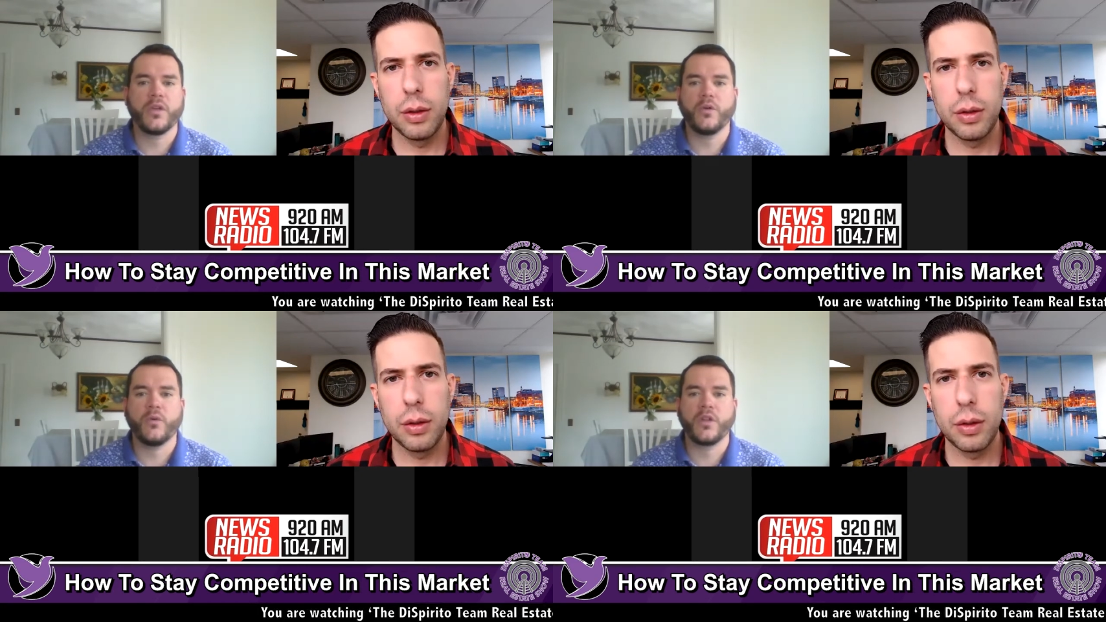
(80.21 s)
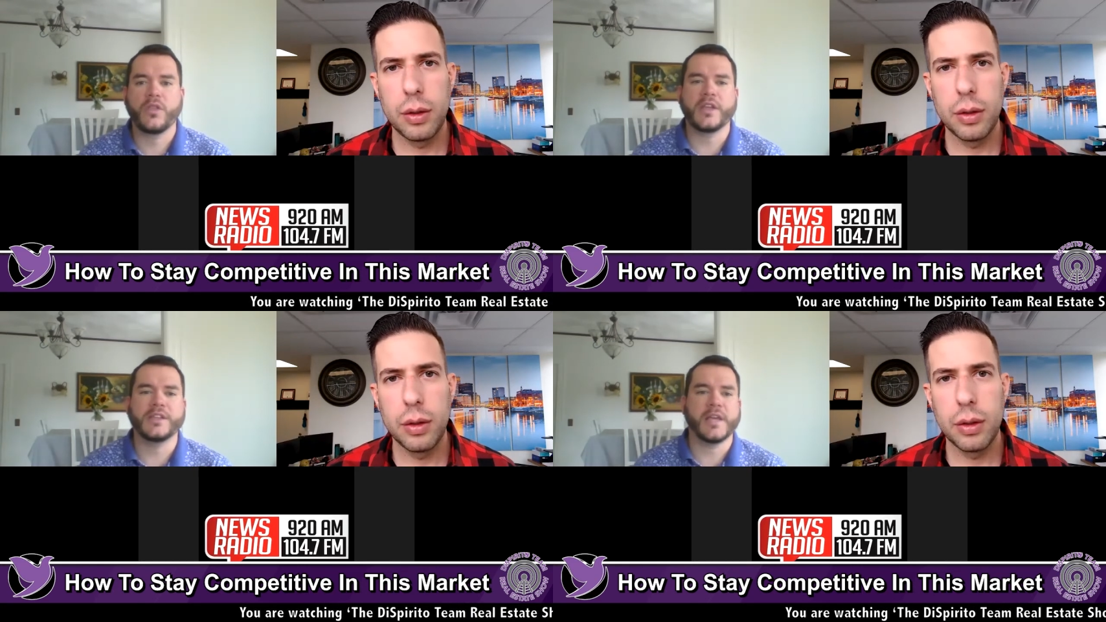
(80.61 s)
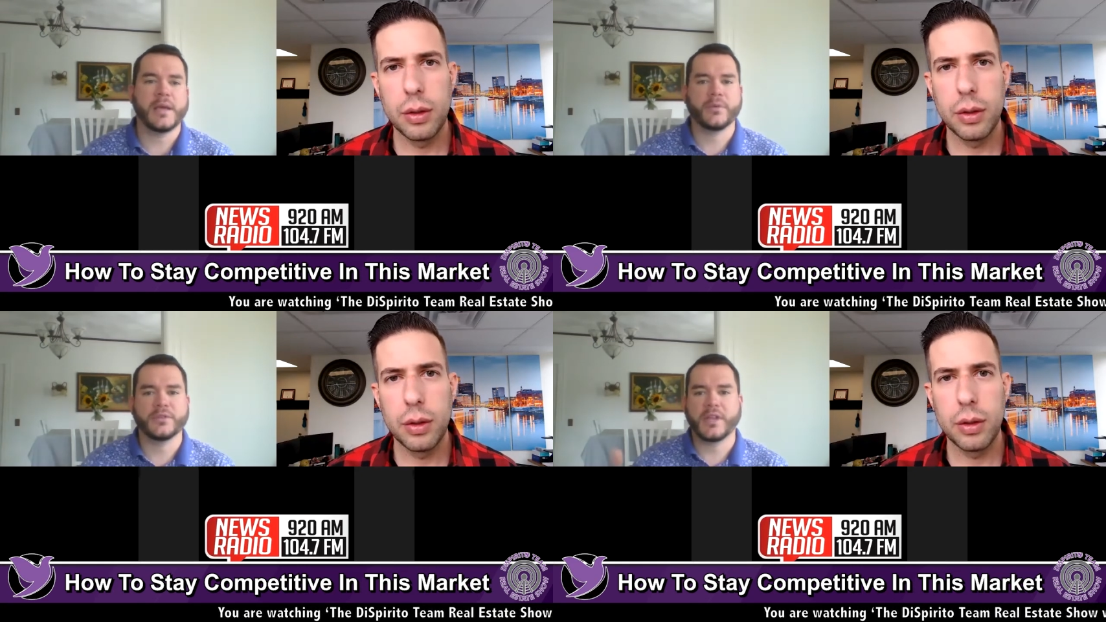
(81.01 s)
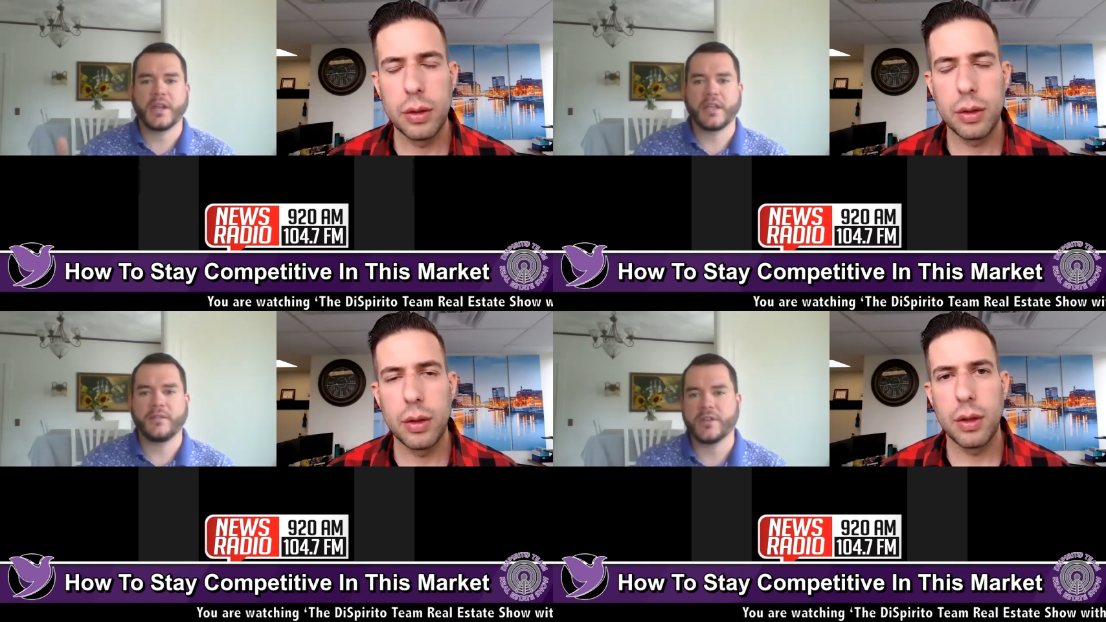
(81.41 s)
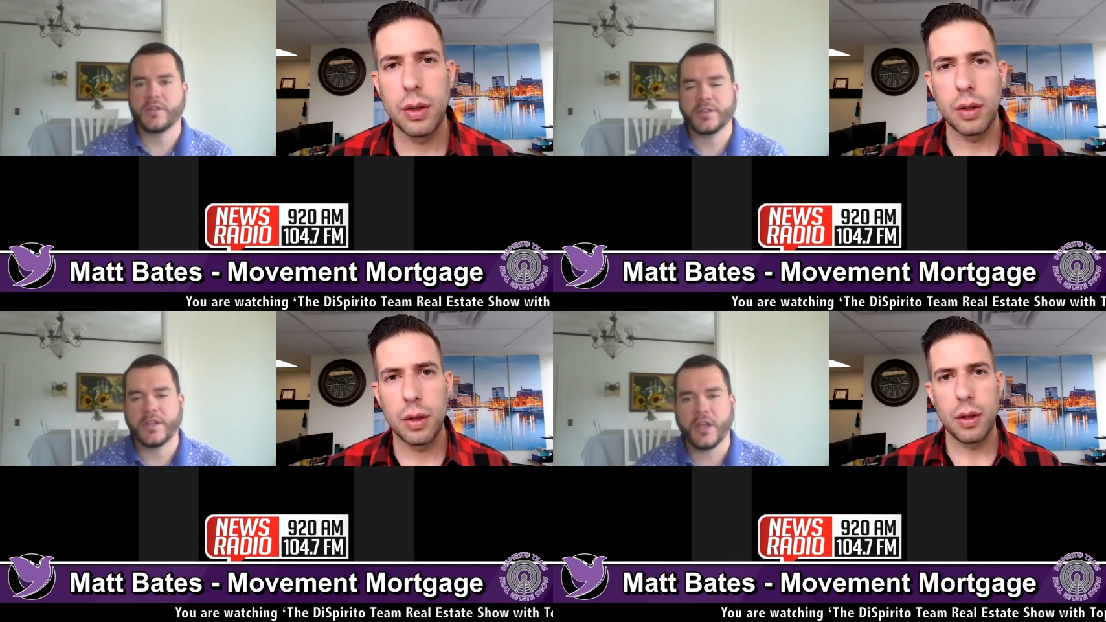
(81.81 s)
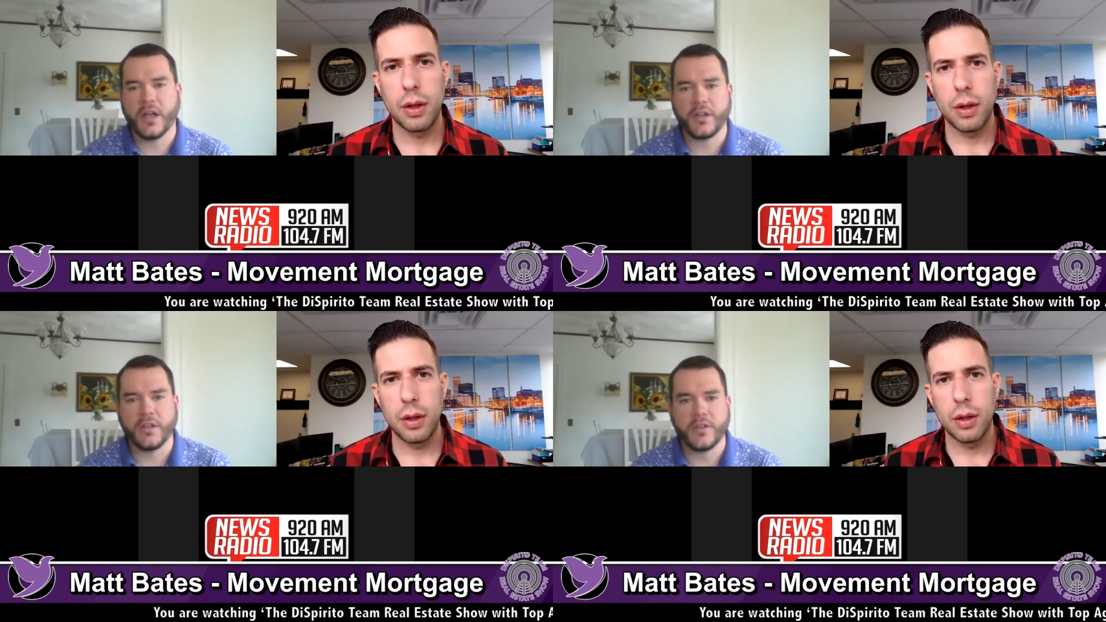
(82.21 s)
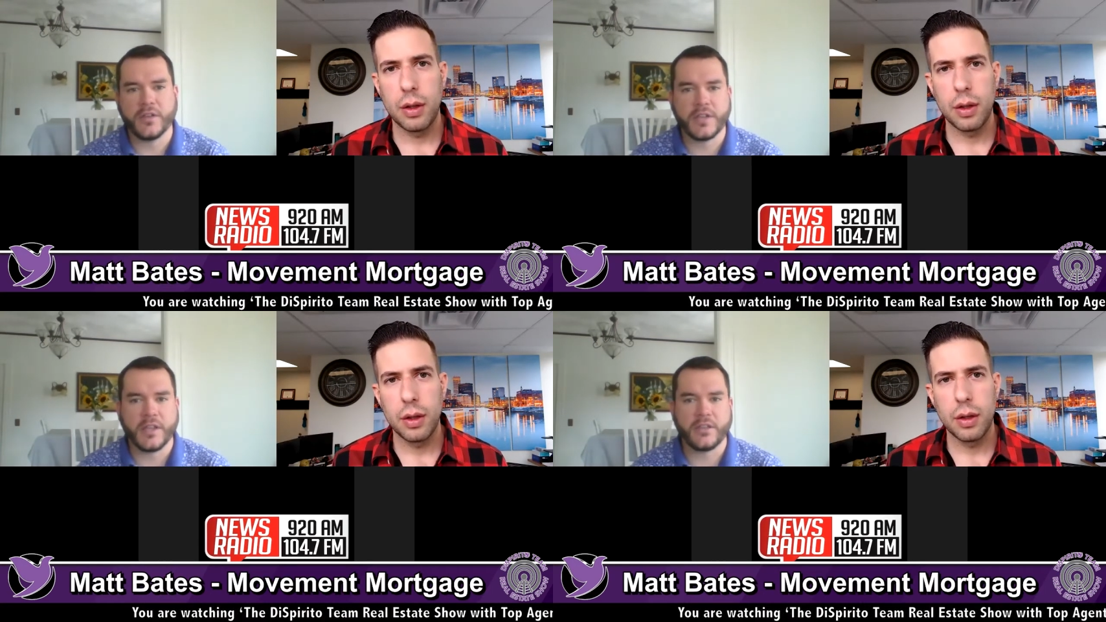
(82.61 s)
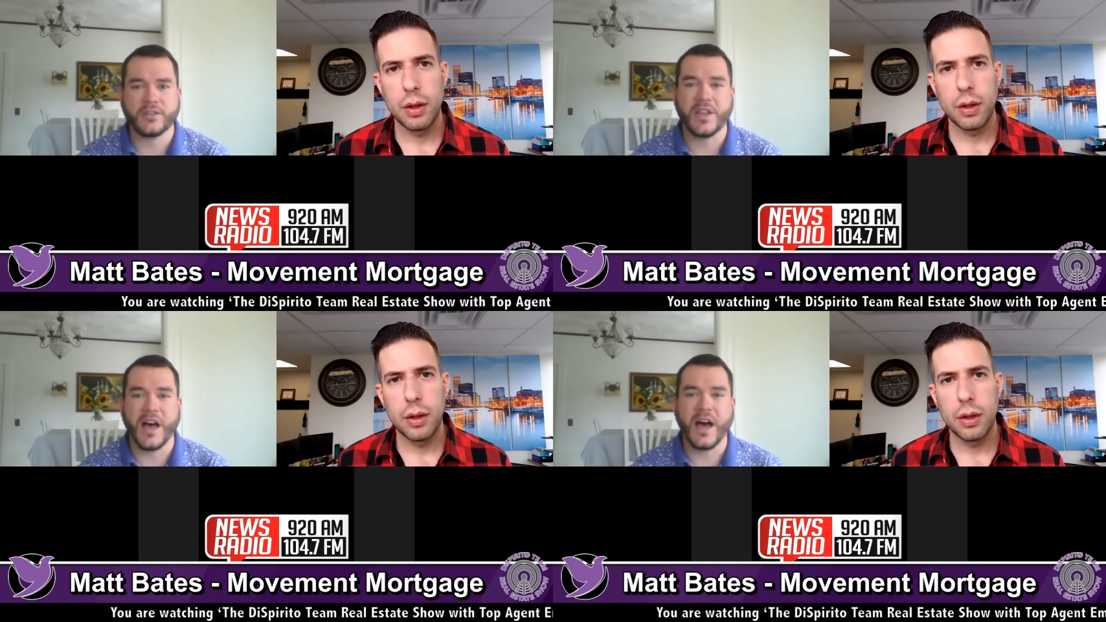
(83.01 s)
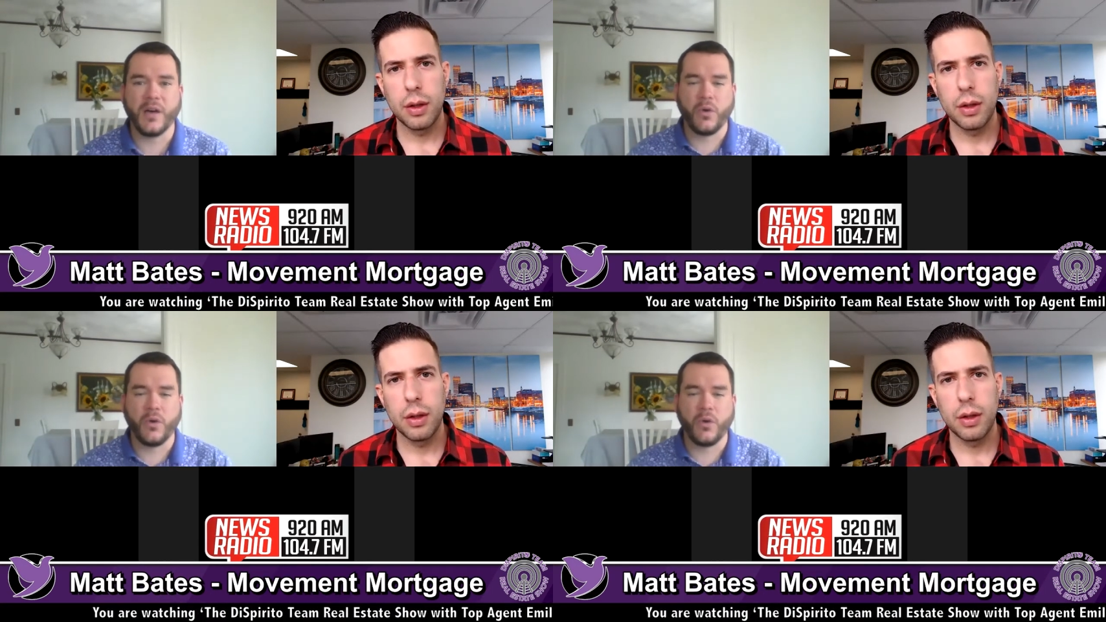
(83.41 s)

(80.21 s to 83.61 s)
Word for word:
Speaker 1: one of the examples that I give you is that I'll give you is that there's not